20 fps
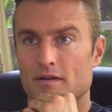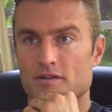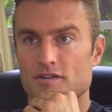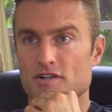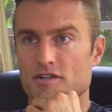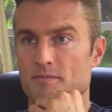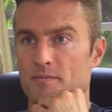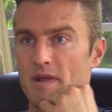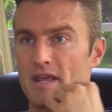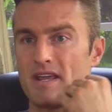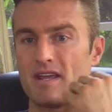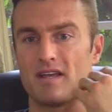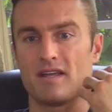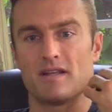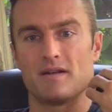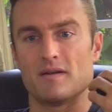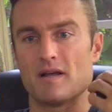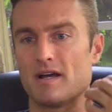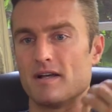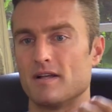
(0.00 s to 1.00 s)
just
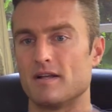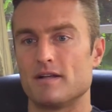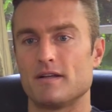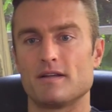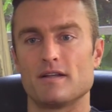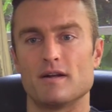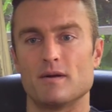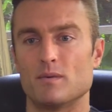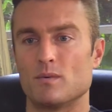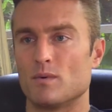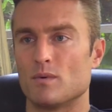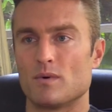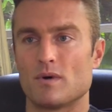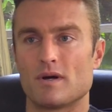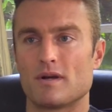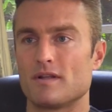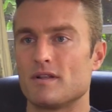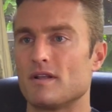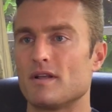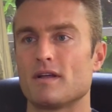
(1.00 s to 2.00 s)
being, uh, you
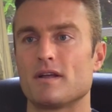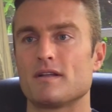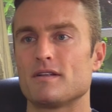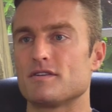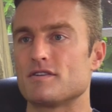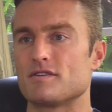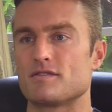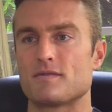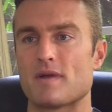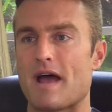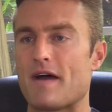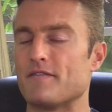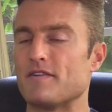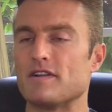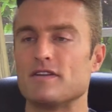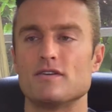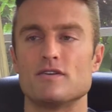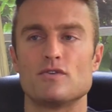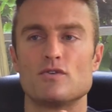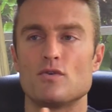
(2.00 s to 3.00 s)
know, just
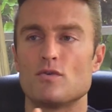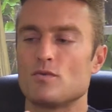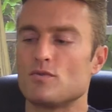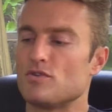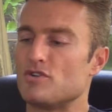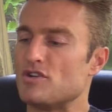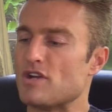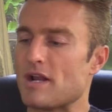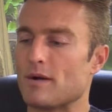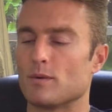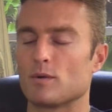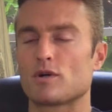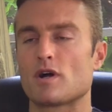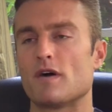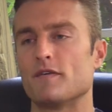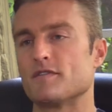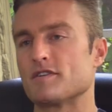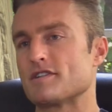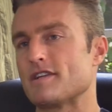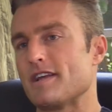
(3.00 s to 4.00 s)
having general
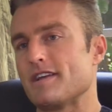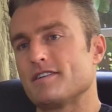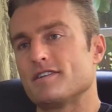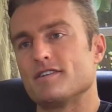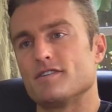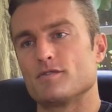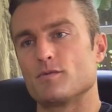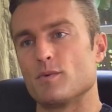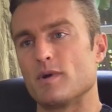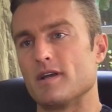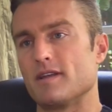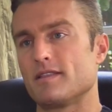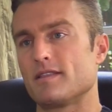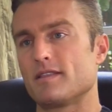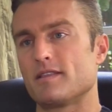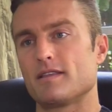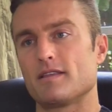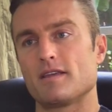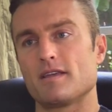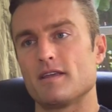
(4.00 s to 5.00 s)
conversations with,
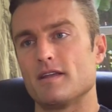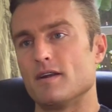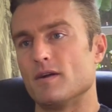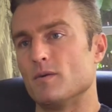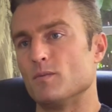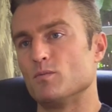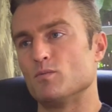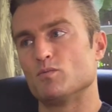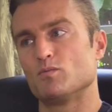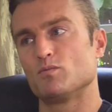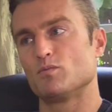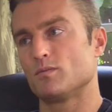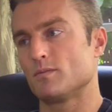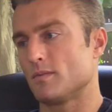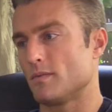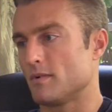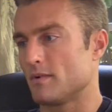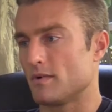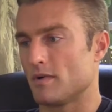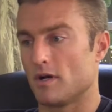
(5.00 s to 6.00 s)
you know,
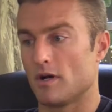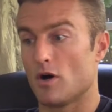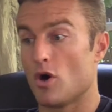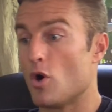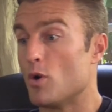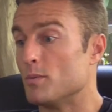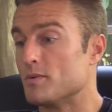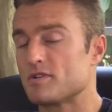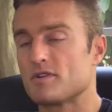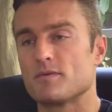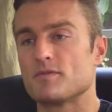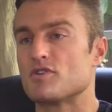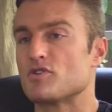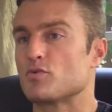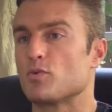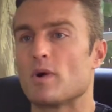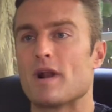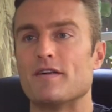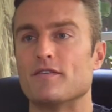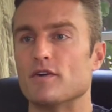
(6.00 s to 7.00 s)
uh, homeless,
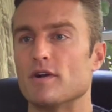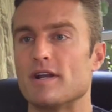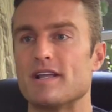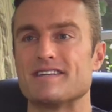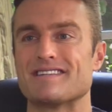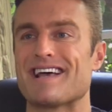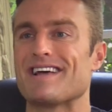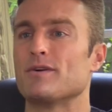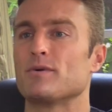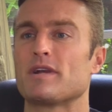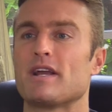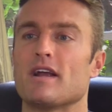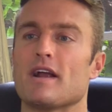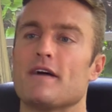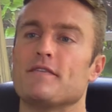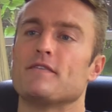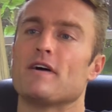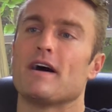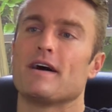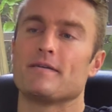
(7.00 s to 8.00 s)
just whatever it is. I don't
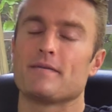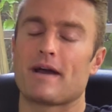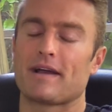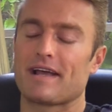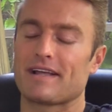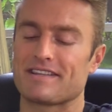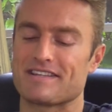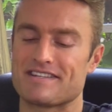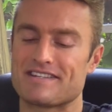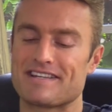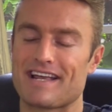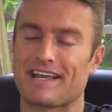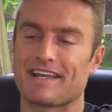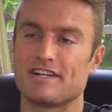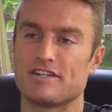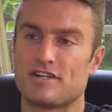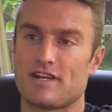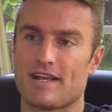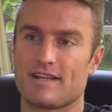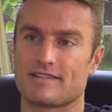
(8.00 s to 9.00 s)
care. I, I got the
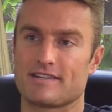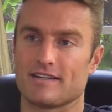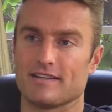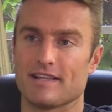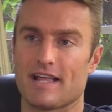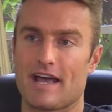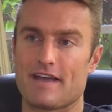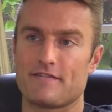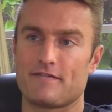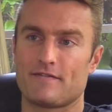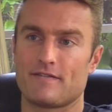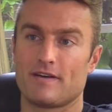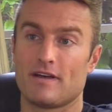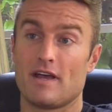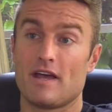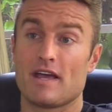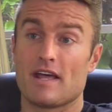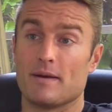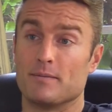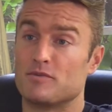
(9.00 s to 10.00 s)
second chance at life,
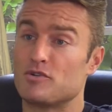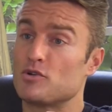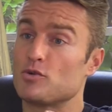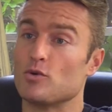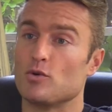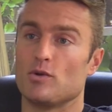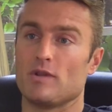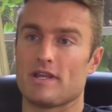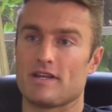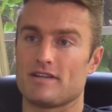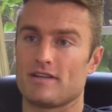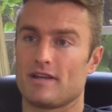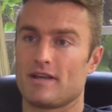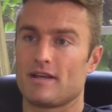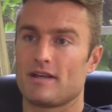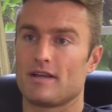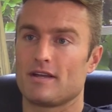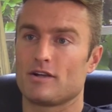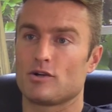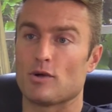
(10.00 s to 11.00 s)
and I'm truly
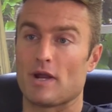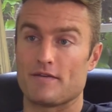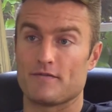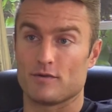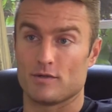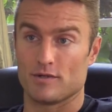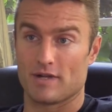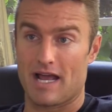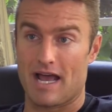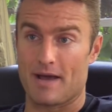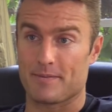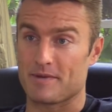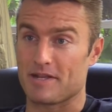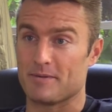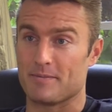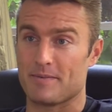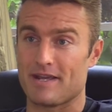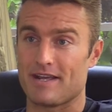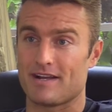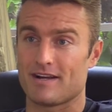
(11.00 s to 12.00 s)
grateful and happy
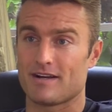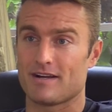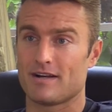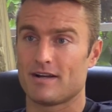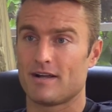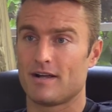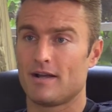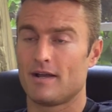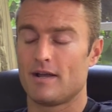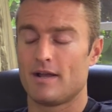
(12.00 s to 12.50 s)
to be here.